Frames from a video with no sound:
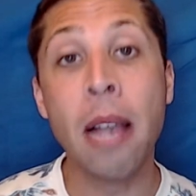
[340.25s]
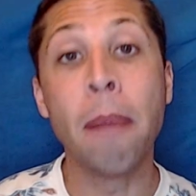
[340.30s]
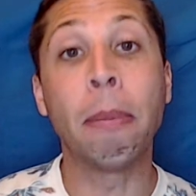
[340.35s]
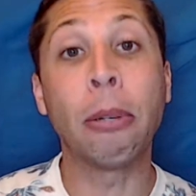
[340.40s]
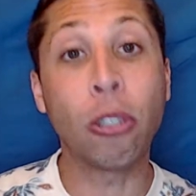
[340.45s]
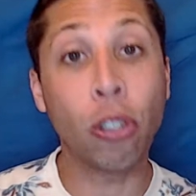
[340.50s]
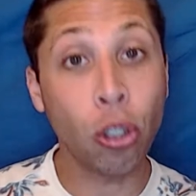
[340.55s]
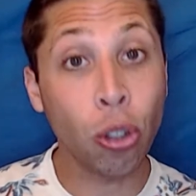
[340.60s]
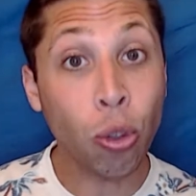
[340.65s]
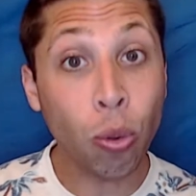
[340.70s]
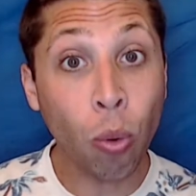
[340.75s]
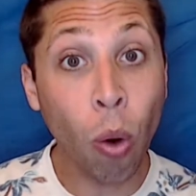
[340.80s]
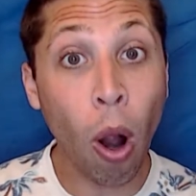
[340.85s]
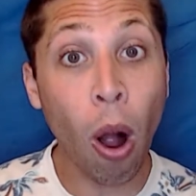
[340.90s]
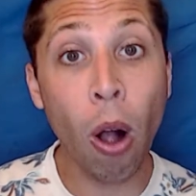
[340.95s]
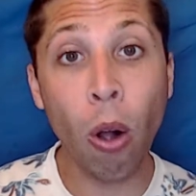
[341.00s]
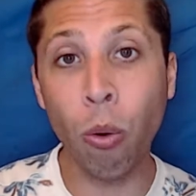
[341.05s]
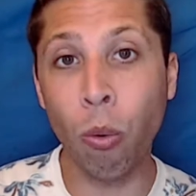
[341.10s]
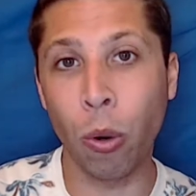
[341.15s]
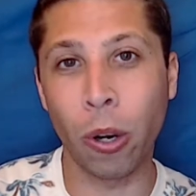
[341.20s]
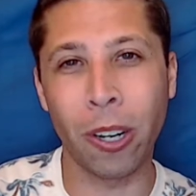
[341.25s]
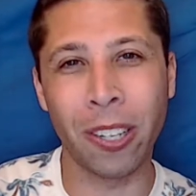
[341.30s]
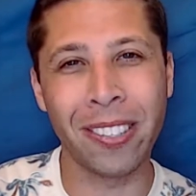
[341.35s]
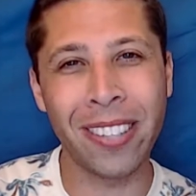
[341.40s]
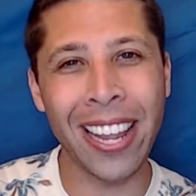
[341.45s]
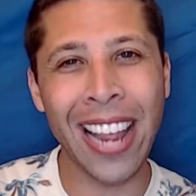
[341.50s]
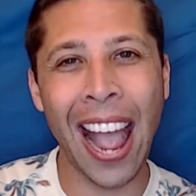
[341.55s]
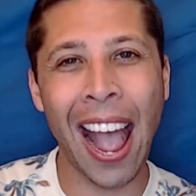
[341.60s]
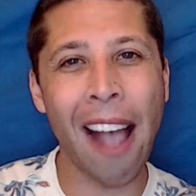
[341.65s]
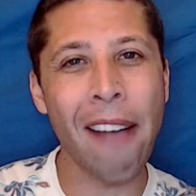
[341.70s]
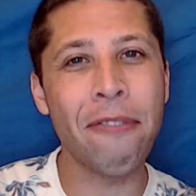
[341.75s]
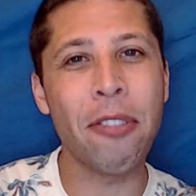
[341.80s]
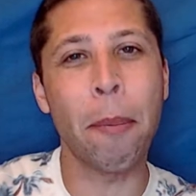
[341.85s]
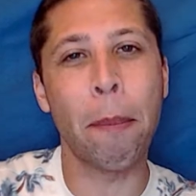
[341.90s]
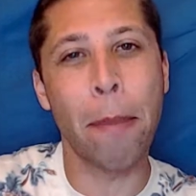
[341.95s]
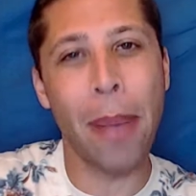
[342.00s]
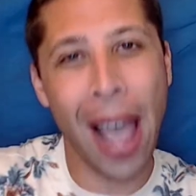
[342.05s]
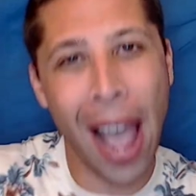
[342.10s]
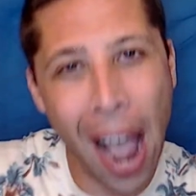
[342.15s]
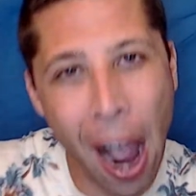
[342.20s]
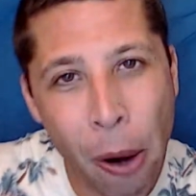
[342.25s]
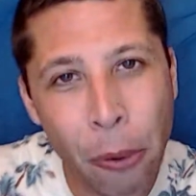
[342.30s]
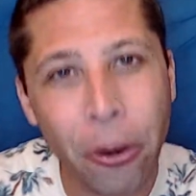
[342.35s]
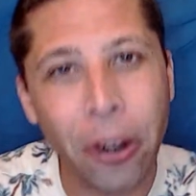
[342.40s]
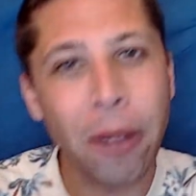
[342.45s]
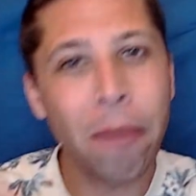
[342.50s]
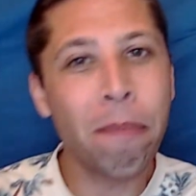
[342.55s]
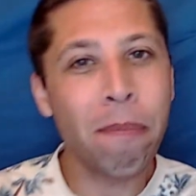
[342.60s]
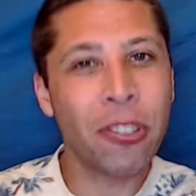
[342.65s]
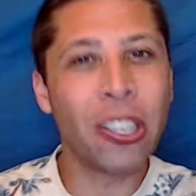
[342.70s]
But strong words, they have the power to,